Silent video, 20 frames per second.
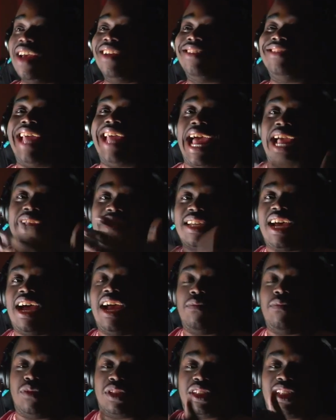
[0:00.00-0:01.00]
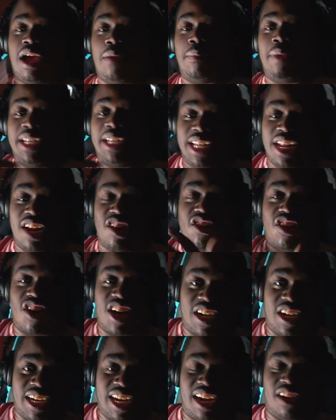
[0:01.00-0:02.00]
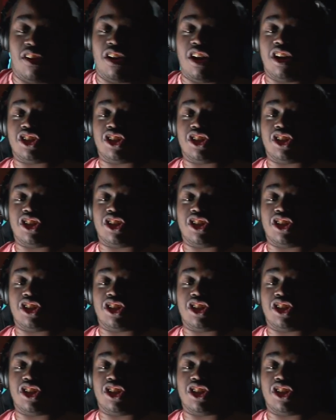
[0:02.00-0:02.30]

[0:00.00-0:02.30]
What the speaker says: that time was coming nearer and nearer.